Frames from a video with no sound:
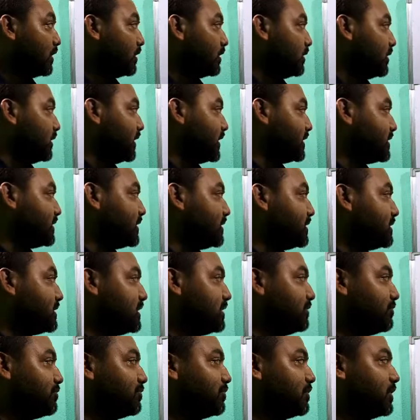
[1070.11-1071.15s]
Next is
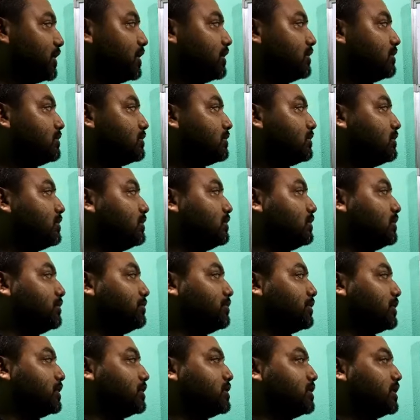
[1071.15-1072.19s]

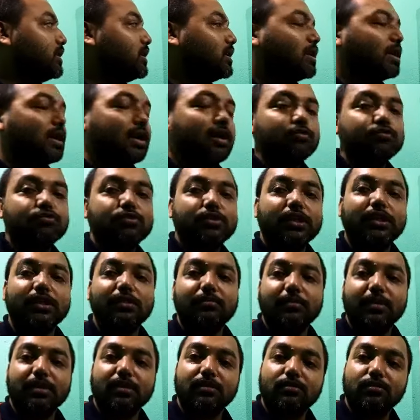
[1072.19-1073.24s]
differential ground
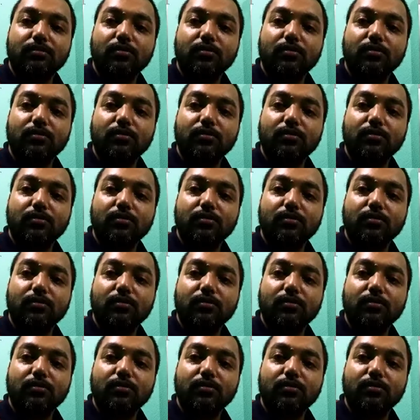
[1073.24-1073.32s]
settlement.